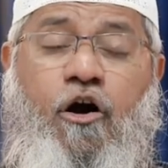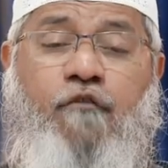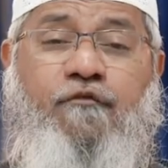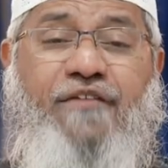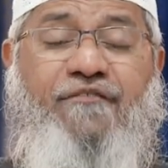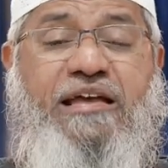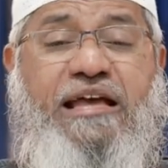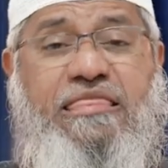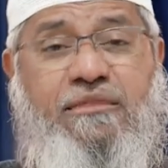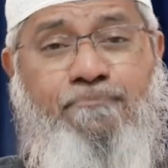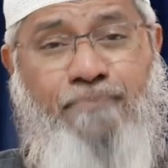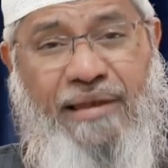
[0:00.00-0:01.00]
of living a
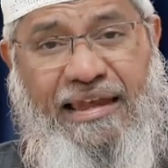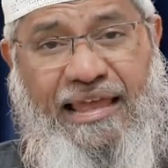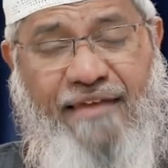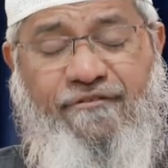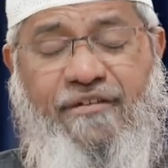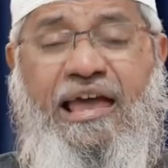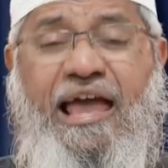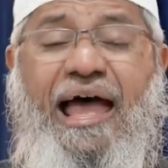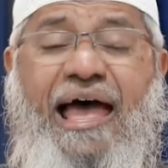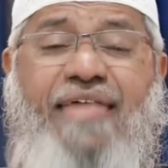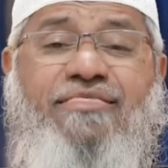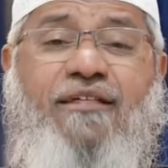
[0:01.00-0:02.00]
simple life
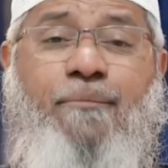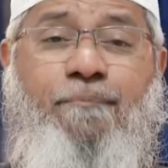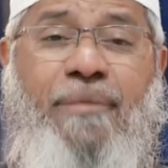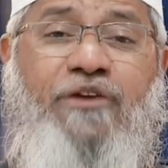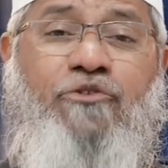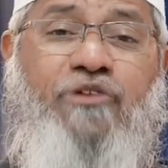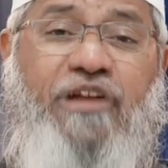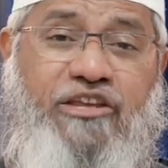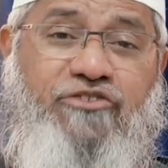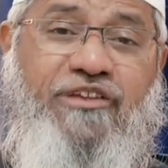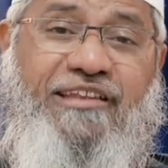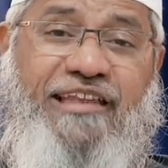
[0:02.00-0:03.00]
as compared to
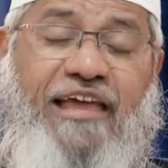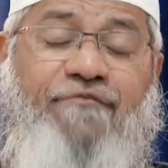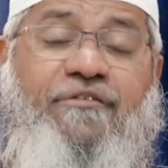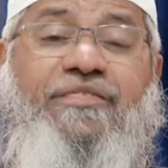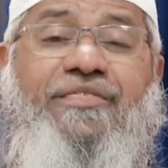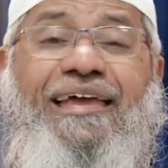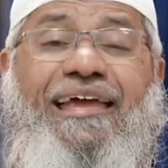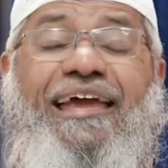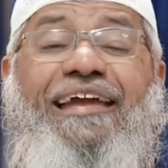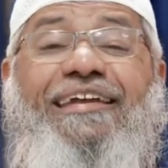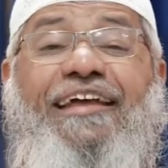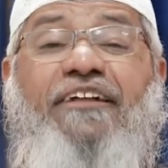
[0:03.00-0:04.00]
luxurious life is,
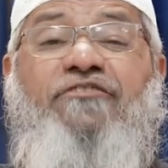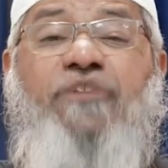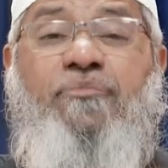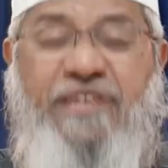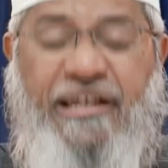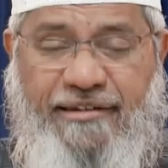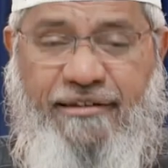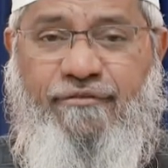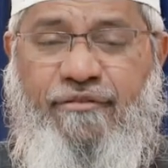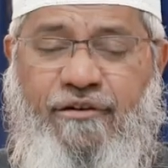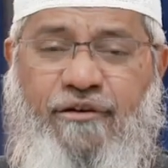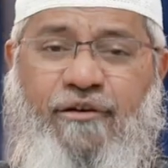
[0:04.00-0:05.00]
it is
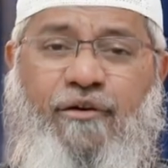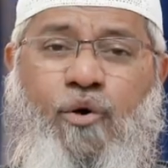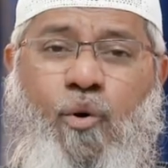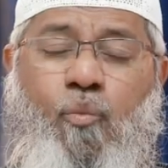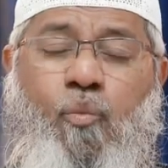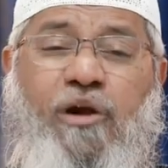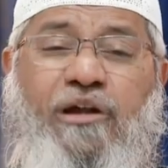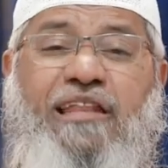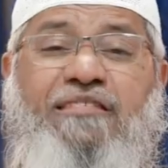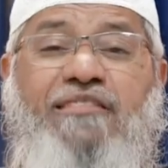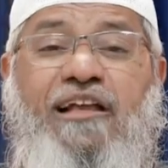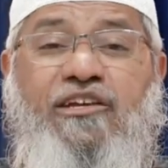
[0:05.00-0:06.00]
subjective. What
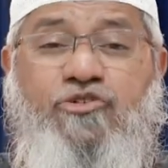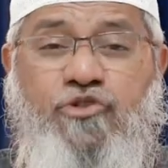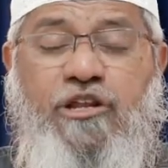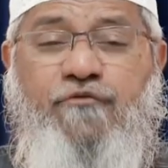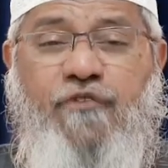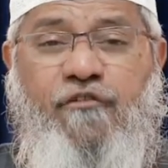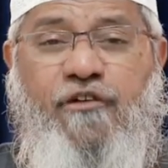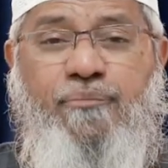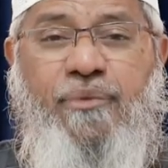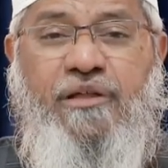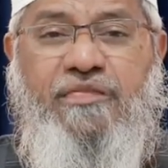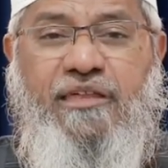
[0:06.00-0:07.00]
is luxury for
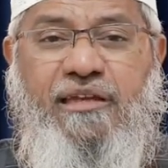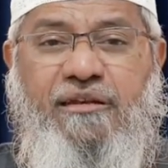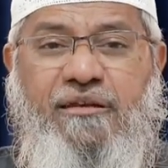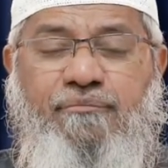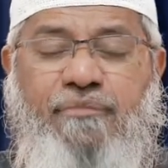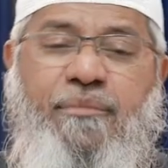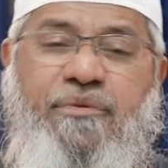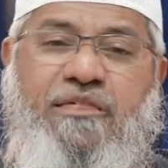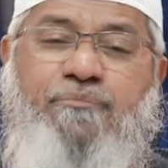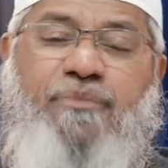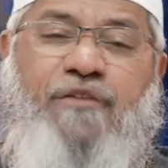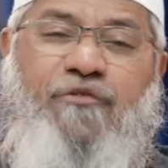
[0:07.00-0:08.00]
one person may be
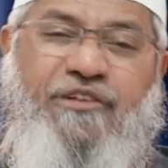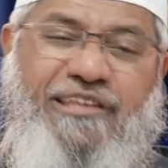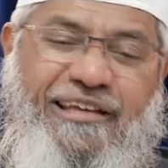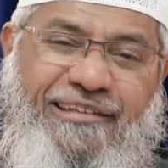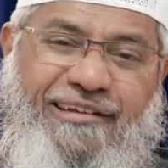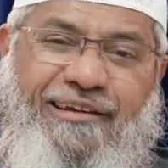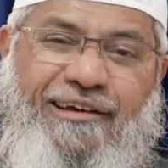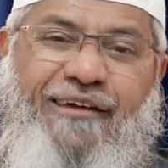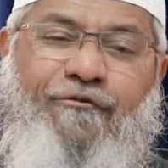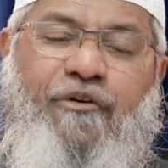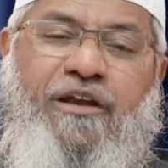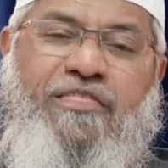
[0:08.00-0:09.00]
simple for the other.
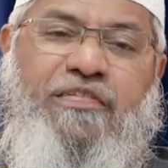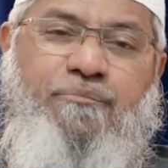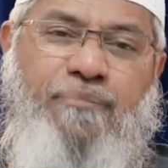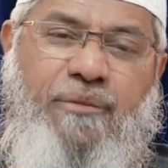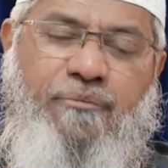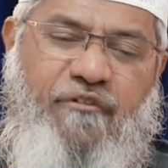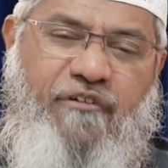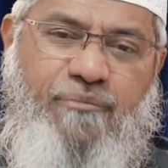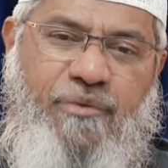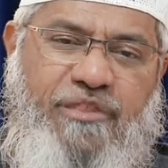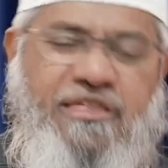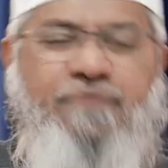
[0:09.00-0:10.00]
What is simple for
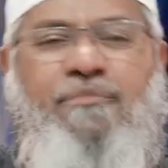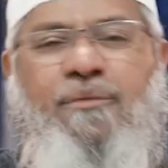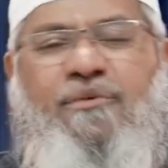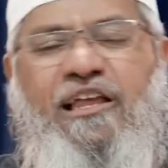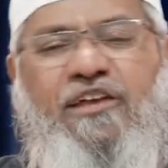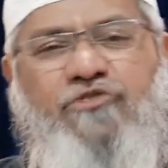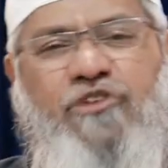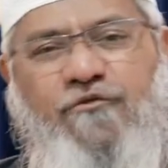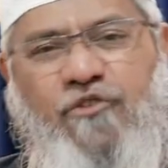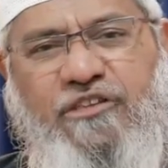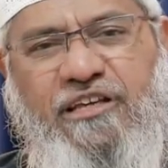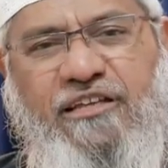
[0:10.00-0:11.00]
one person may be luxury
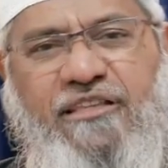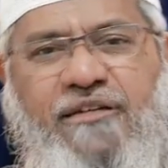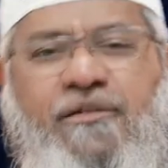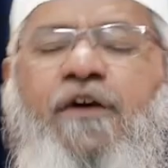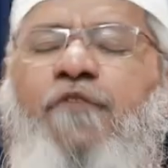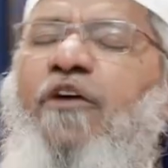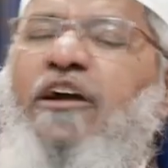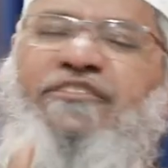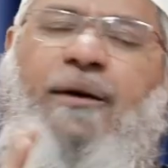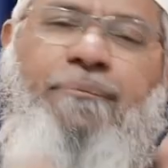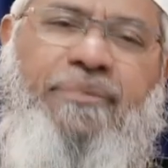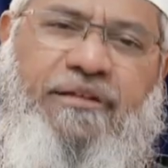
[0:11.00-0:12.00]
for the other. For
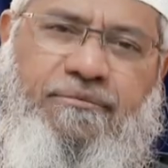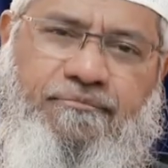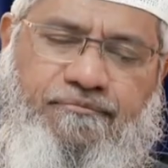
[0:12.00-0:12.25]
example,